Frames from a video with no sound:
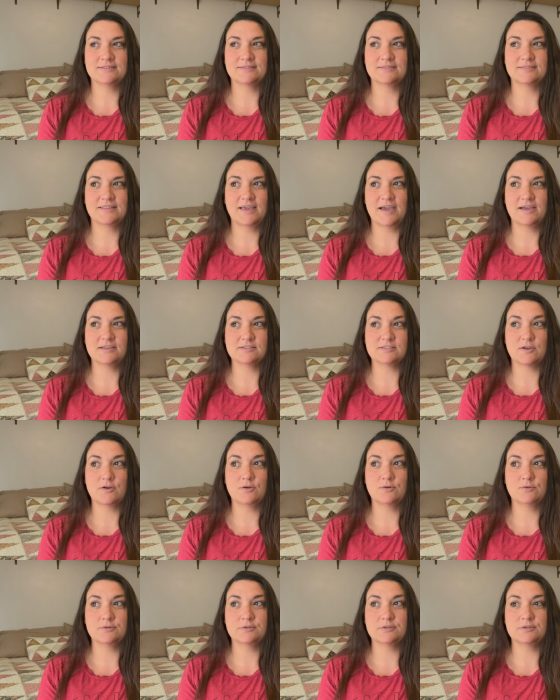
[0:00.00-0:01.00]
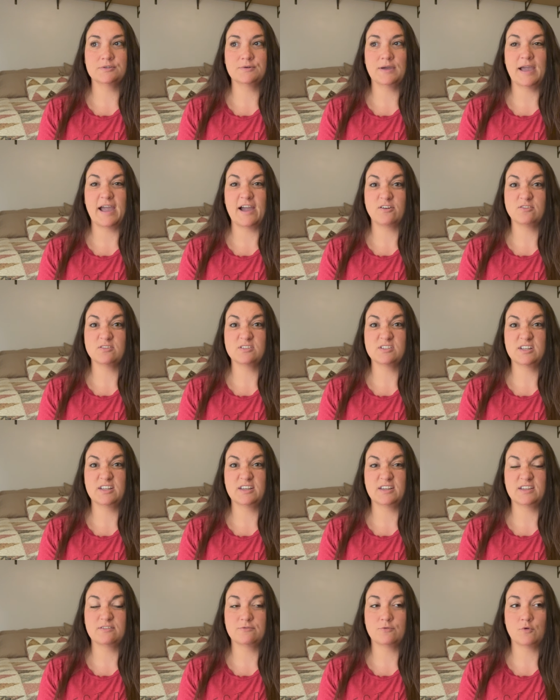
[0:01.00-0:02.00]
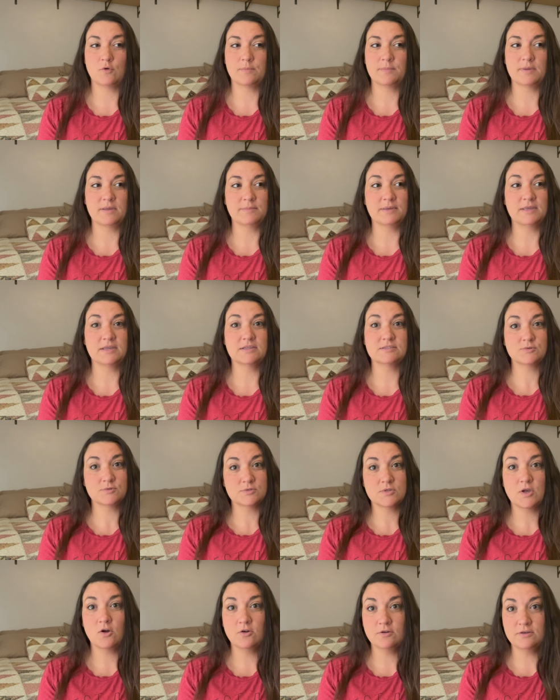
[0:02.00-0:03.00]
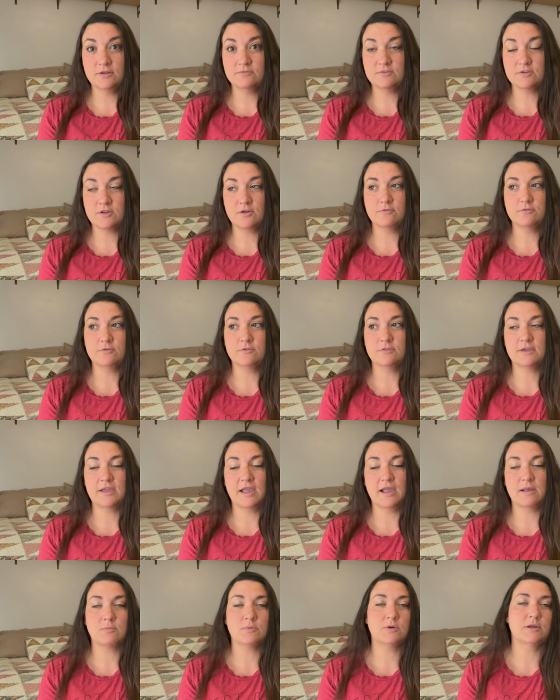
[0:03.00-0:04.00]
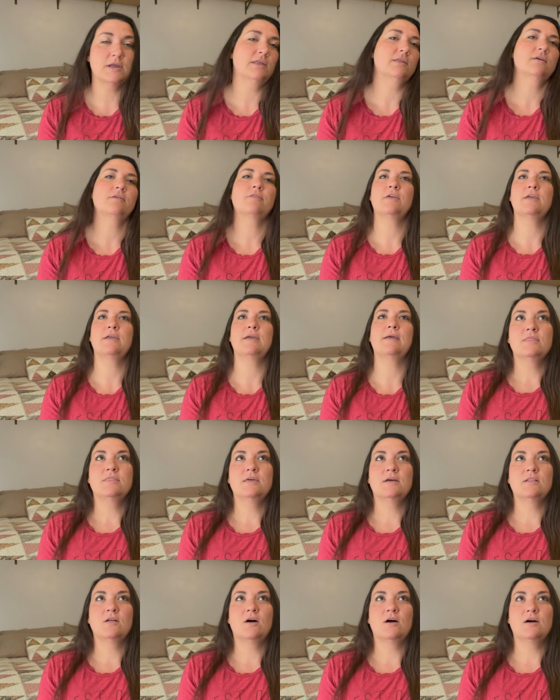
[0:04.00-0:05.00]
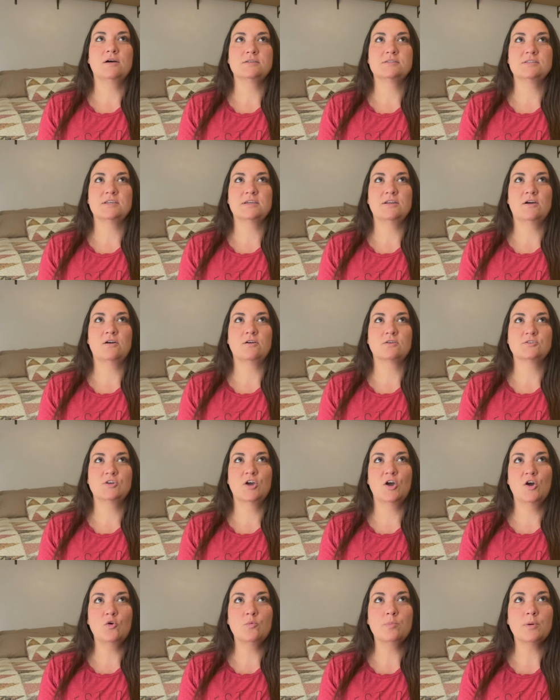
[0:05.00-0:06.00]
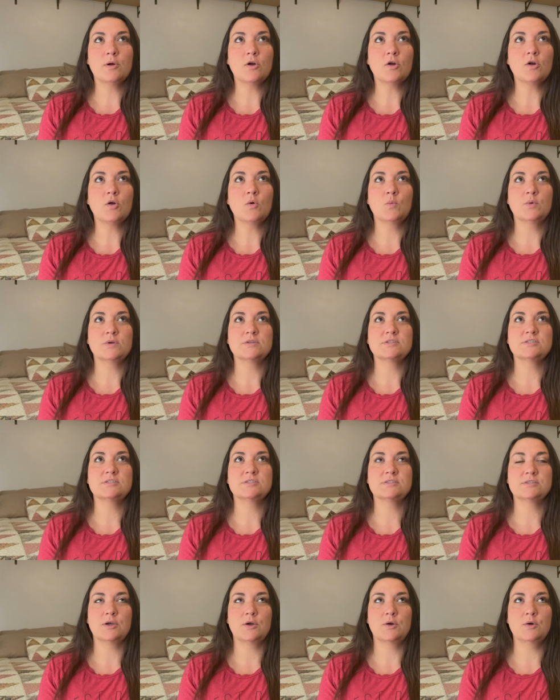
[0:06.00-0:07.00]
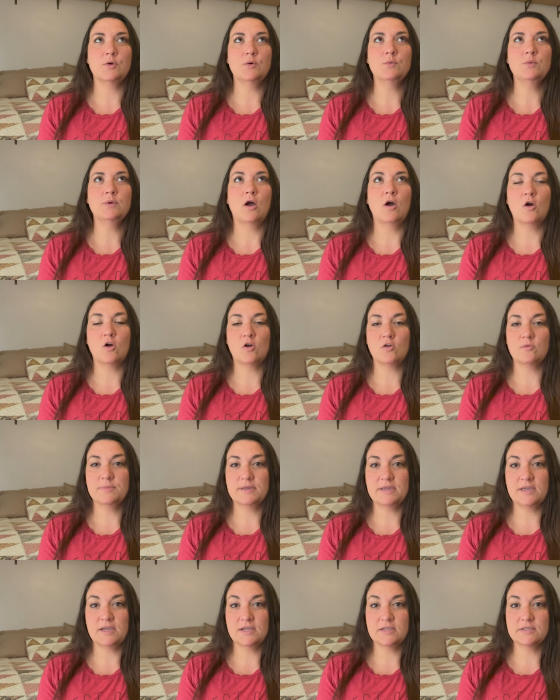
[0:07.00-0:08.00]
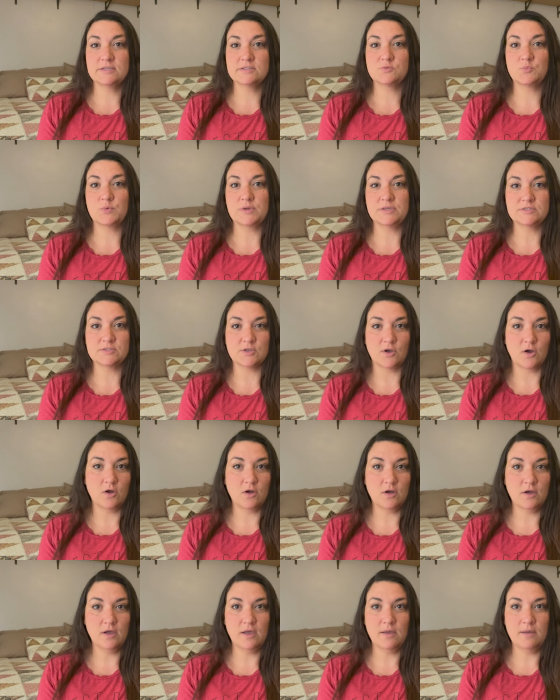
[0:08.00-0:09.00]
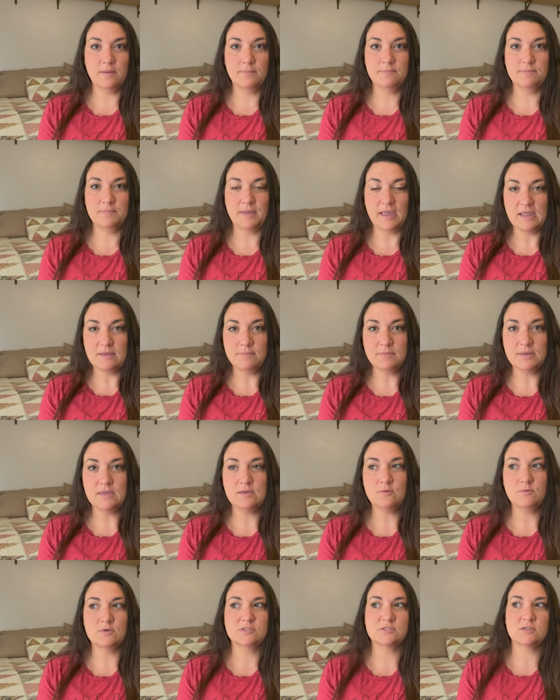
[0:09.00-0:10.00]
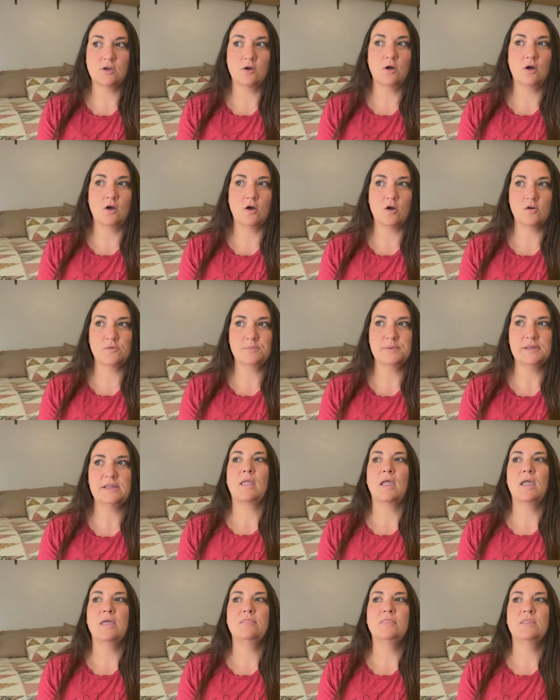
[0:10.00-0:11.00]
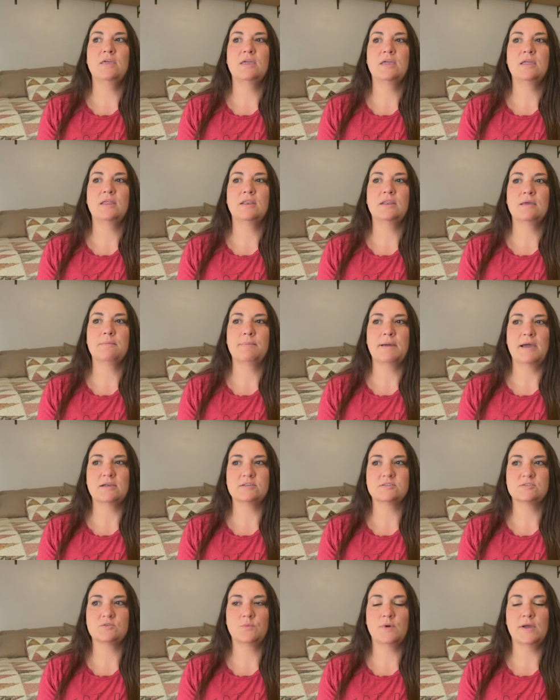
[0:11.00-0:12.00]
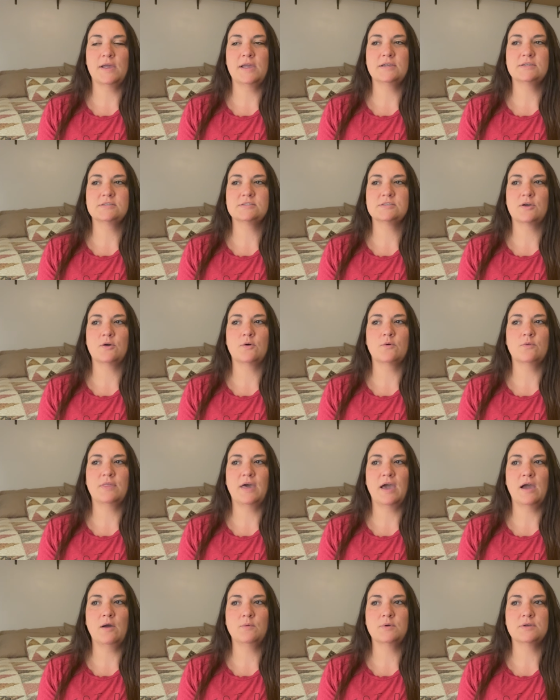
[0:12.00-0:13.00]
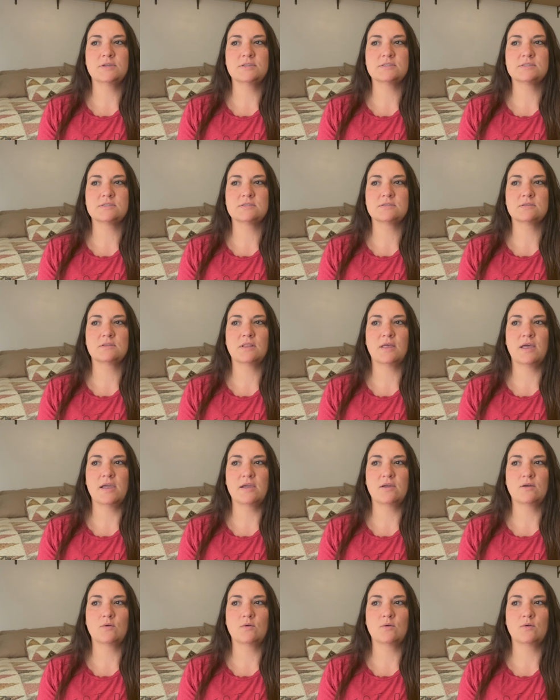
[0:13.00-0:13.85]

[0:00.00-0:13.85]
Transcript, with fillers: that has a whole new ouch in it for me because it was hard enough to go through the Gabriella thing. The loss in October was so hard because we saw a baby, we saw a heartbeat, and then it passed away. So that was like